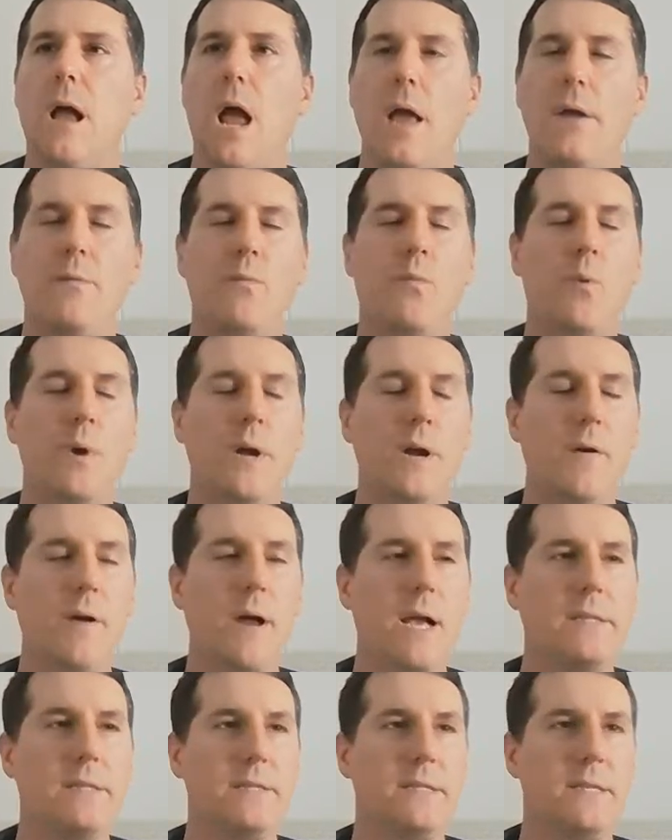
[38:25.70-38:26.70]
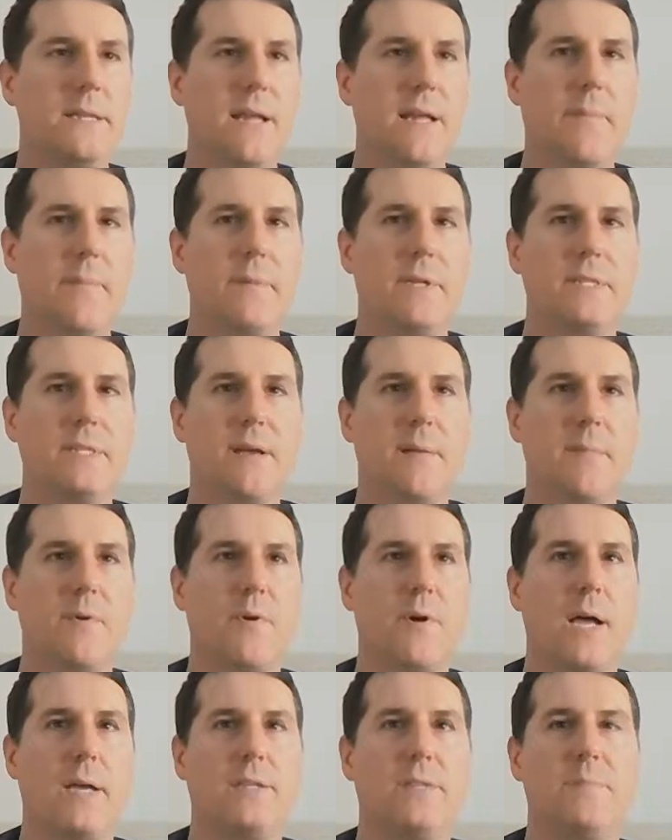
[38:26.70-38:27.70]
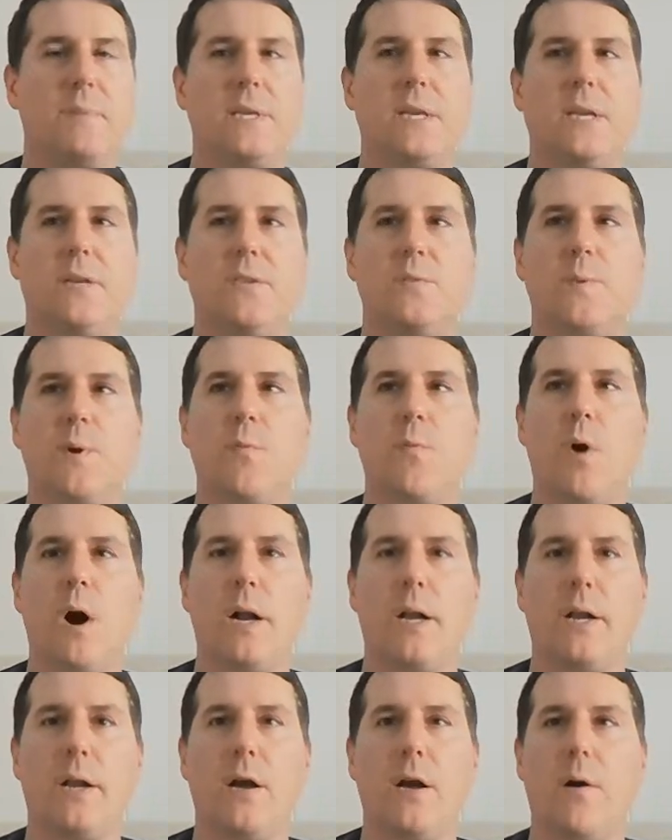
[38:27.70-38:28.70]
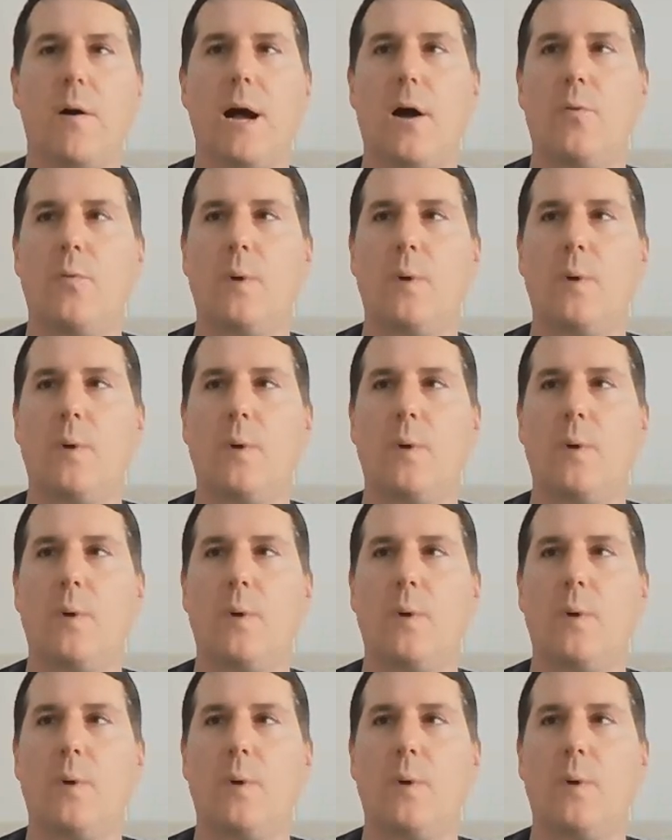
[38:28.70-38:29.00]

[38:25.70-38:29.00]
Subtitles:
and we're asking them to summarize because we want to know how